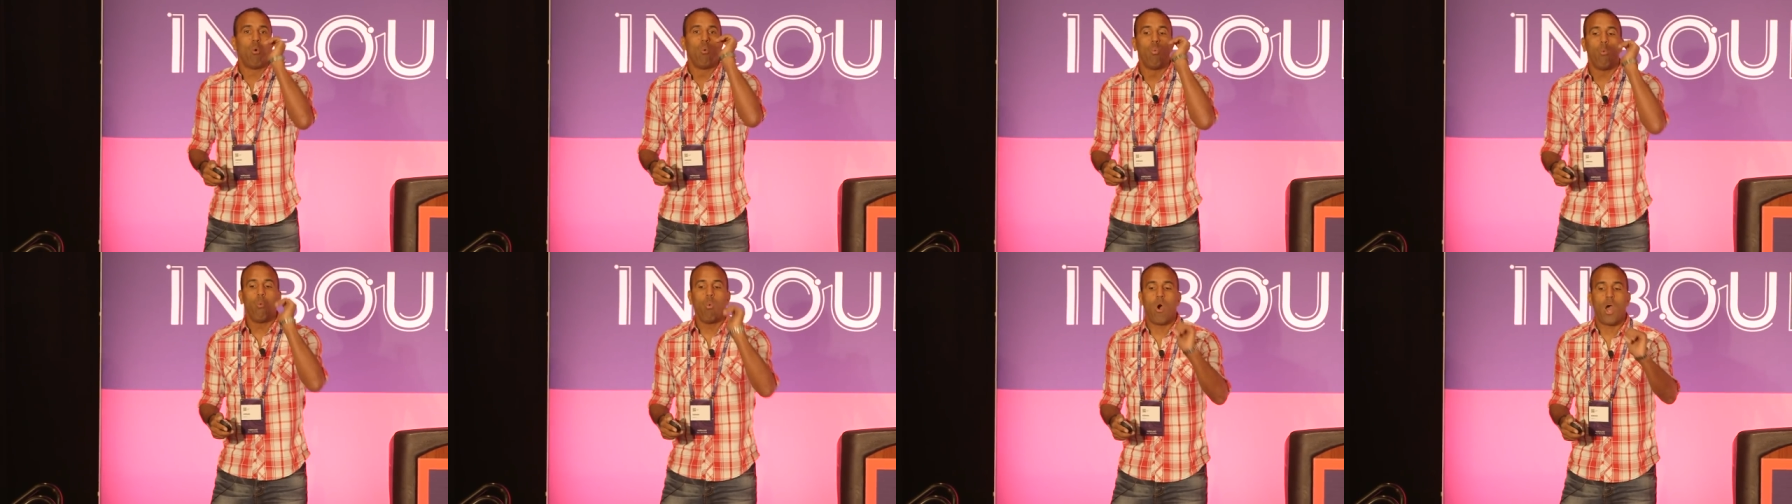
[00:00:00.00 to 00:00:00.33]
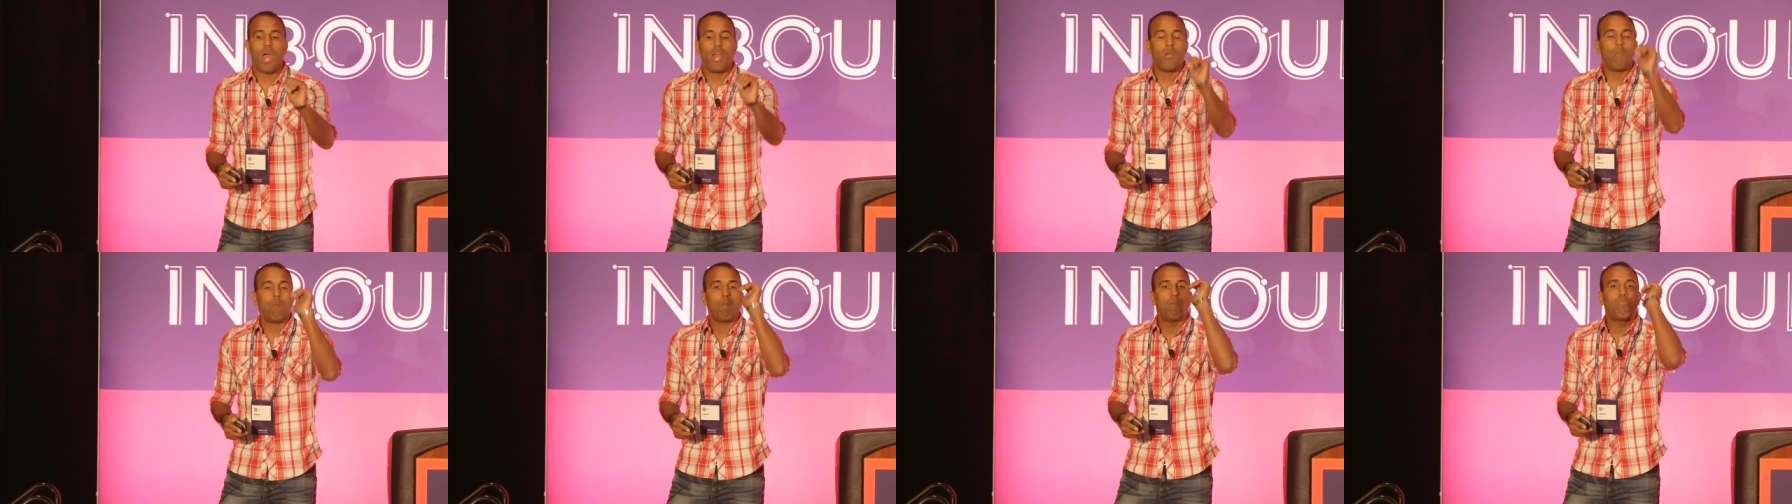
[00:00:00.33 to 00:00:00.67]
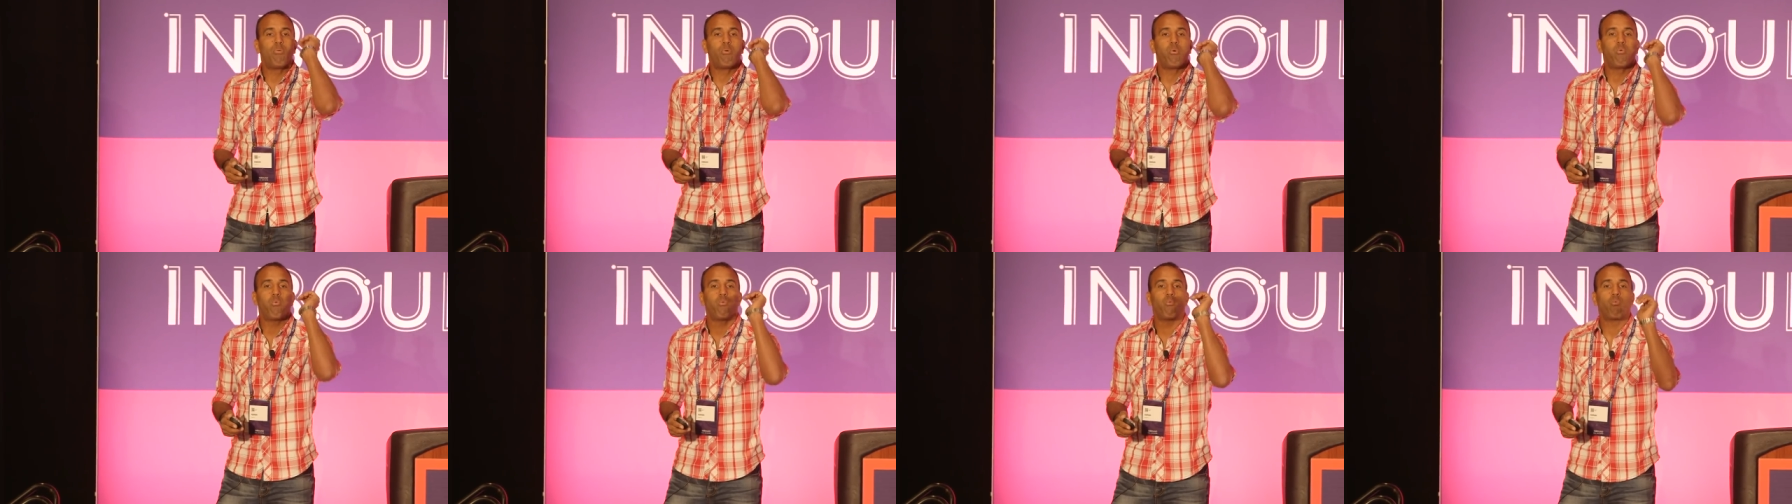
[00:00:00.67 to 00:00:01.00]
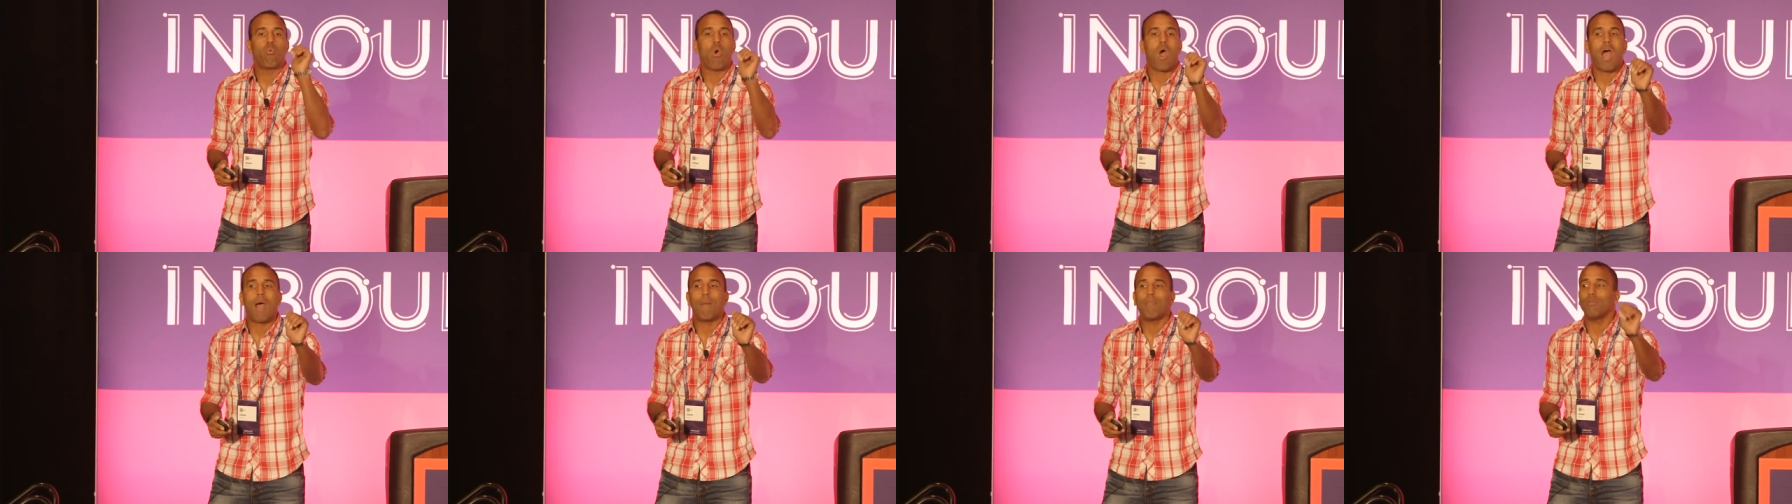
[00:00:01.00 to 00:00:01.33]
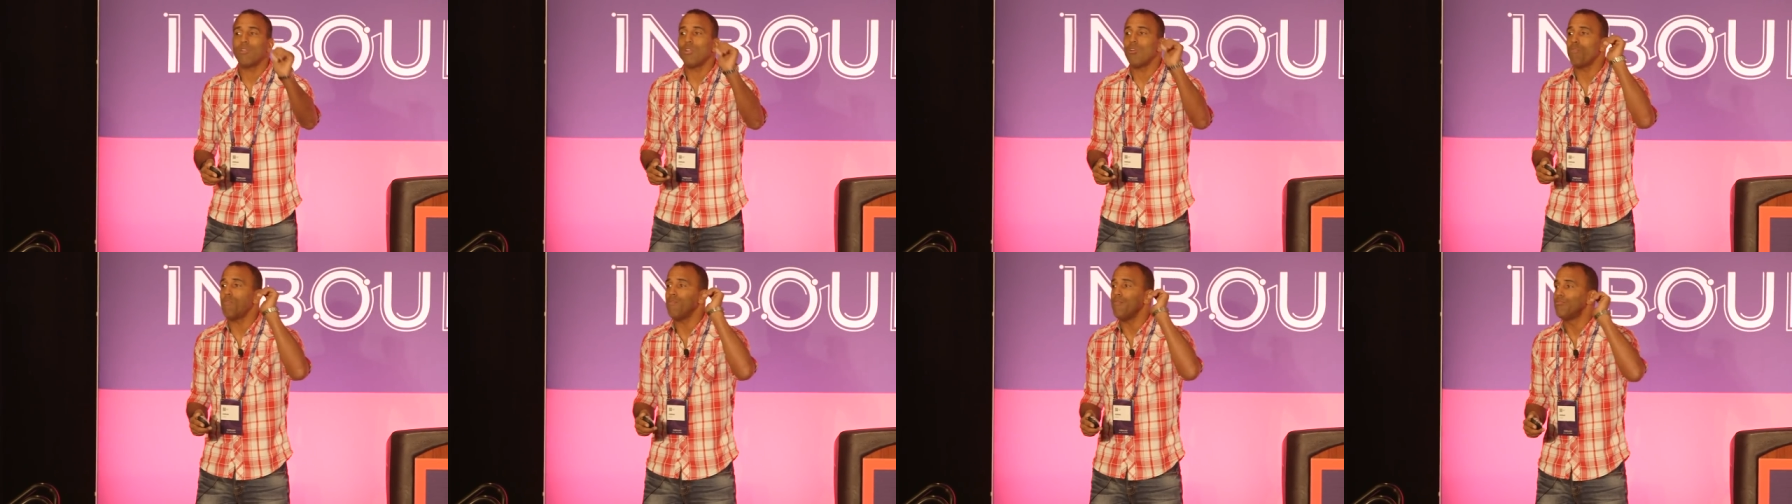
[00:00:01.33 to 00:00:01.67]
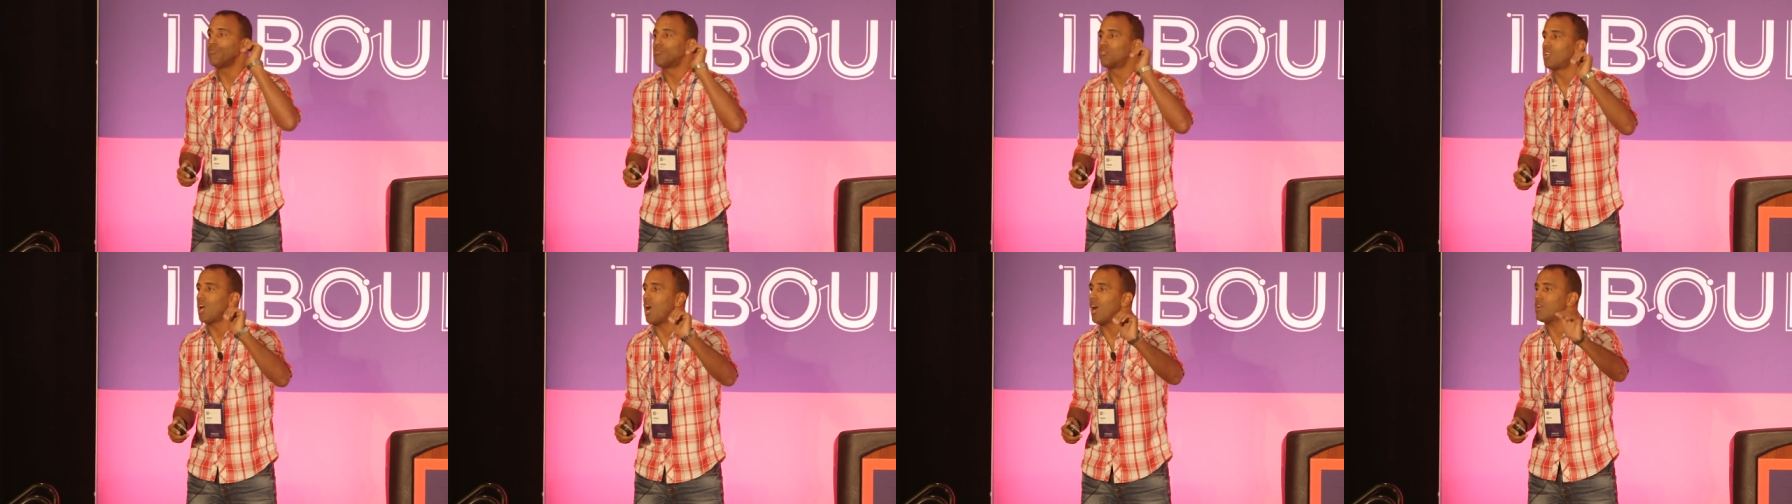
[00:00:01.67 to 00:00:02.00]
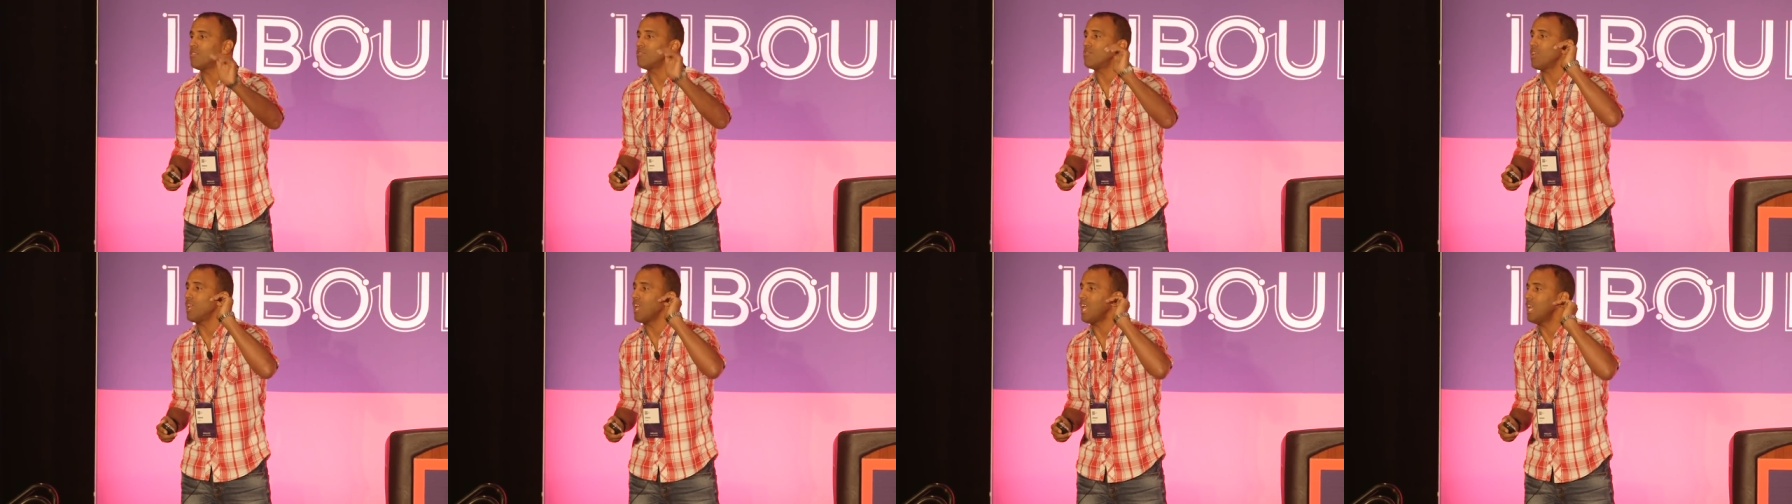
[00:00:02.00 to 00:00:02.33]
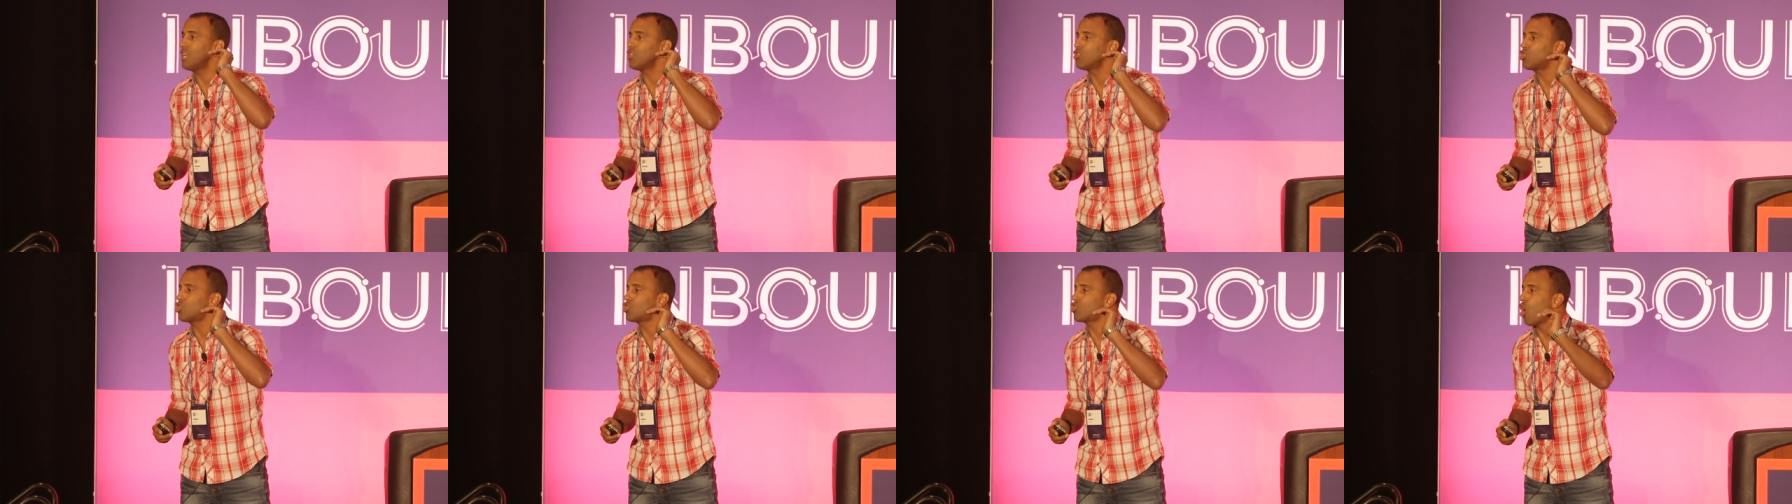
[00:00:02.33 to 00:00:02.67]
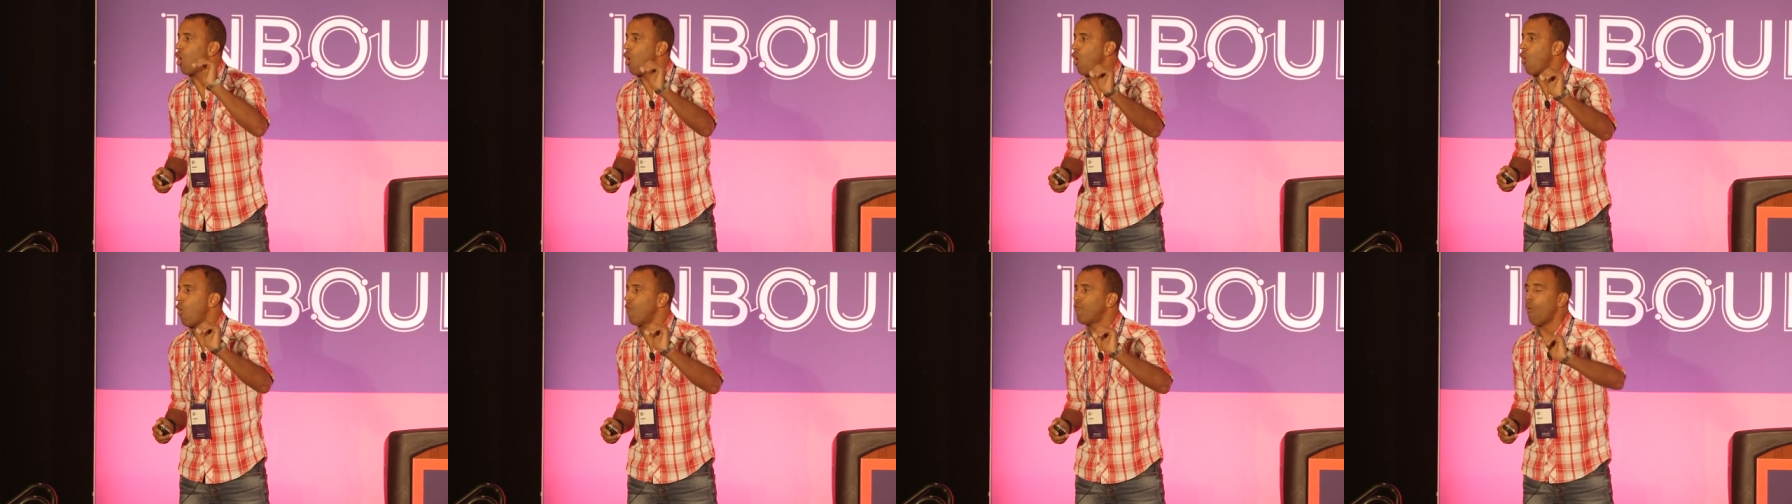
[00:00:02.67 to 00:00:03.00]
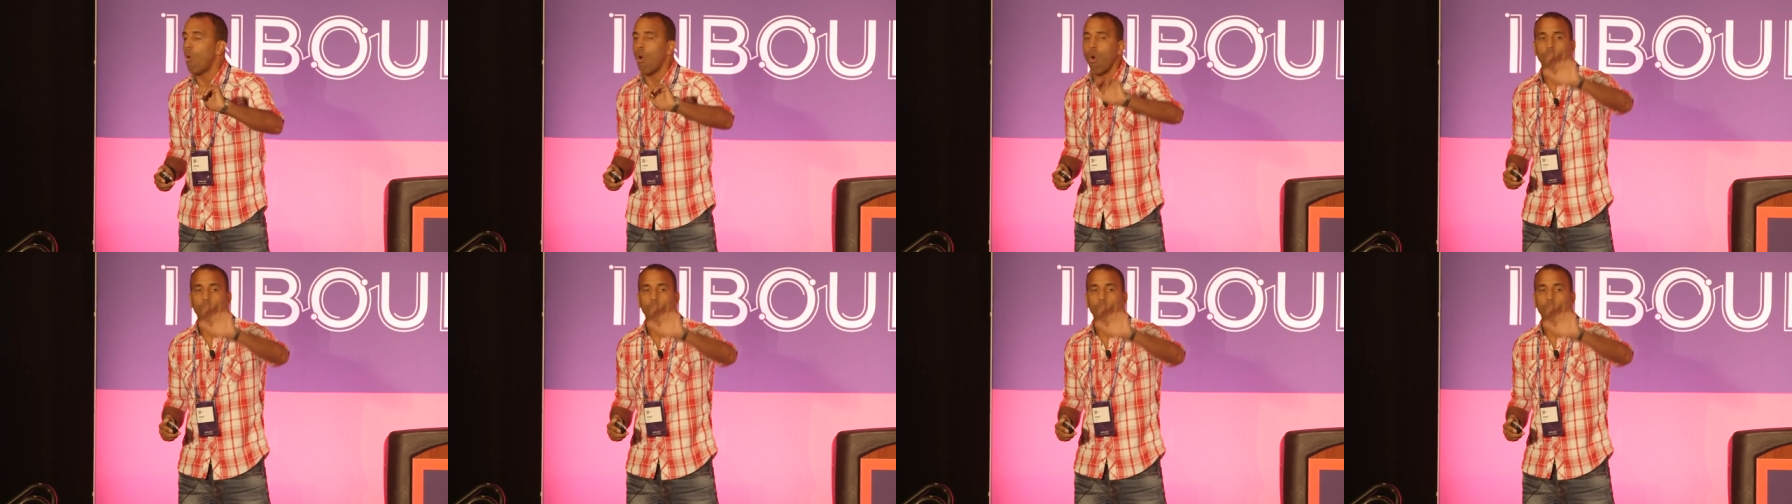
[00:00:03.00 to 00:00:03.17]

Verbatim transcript: what problem does it solve,